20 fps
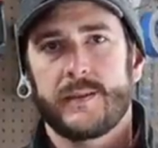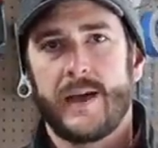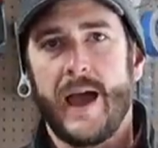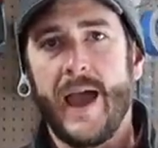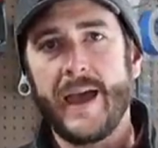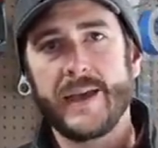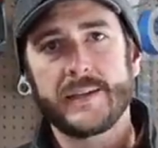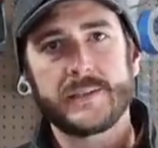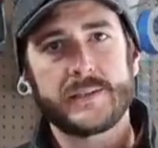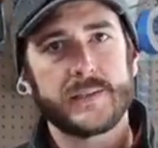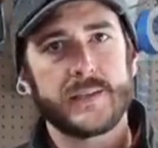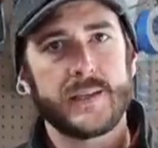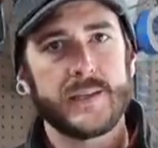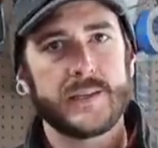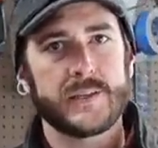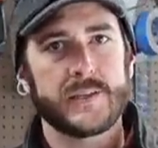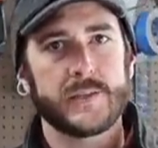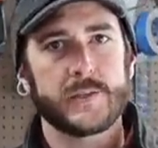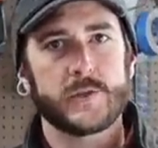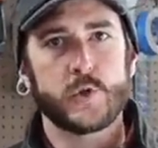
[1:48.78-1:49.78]
Add to
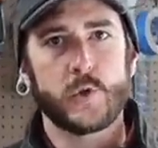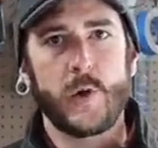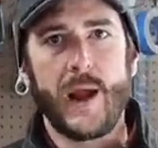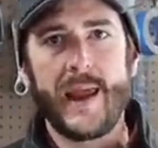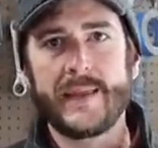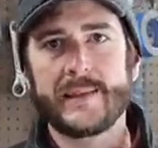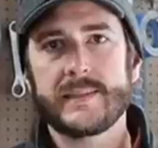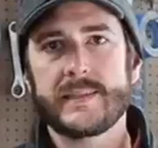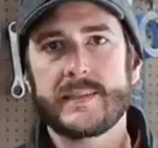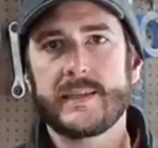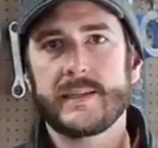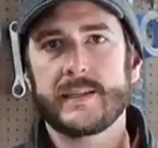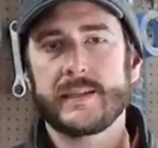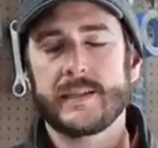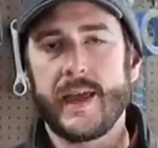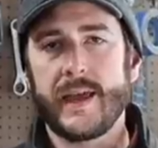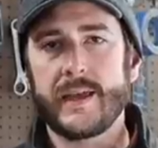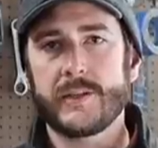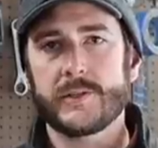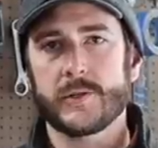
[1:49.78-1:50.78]
this the transient
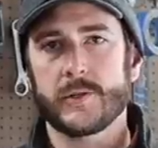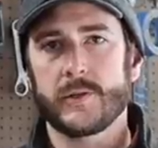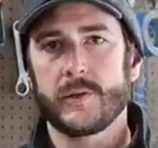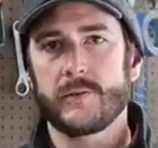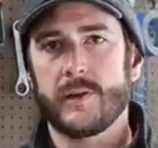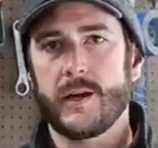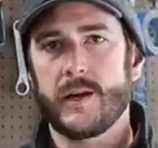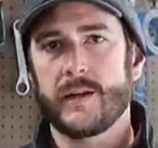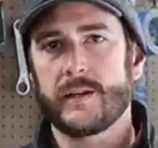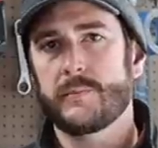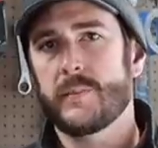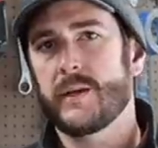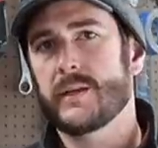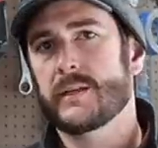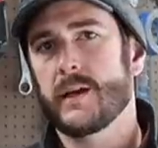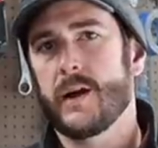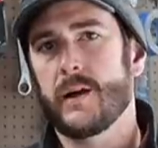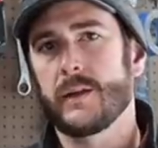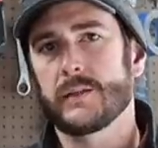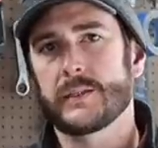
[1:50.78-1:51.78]
nature of a honeybee
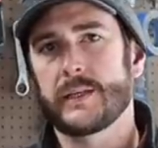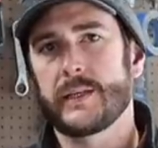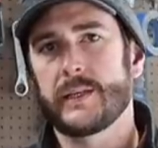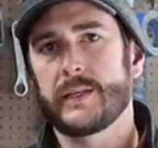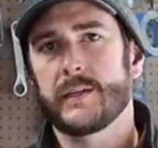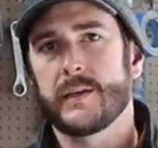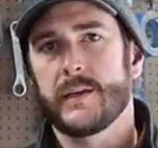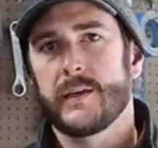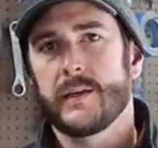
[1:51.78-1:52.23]
colony.